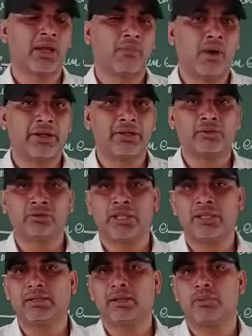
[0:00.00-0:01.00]
and what do you
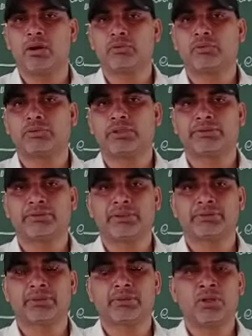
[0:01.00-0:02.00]
think about to the
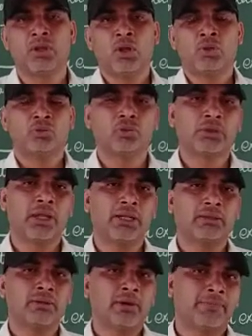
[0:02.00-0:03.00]
excretion. So
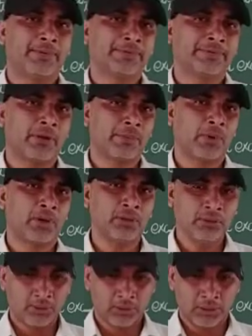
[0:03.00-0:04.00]
that first of
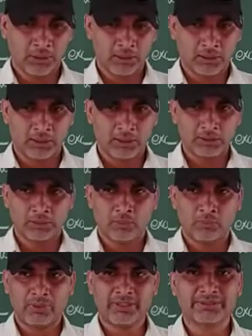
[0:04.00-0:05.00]
all,
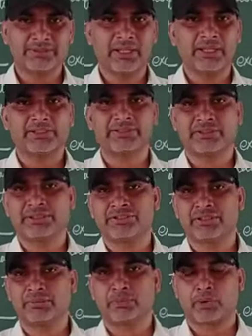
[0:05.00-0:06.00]
what is the
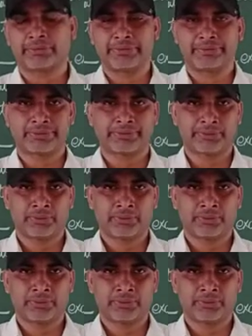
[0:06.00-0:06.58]
excretion process?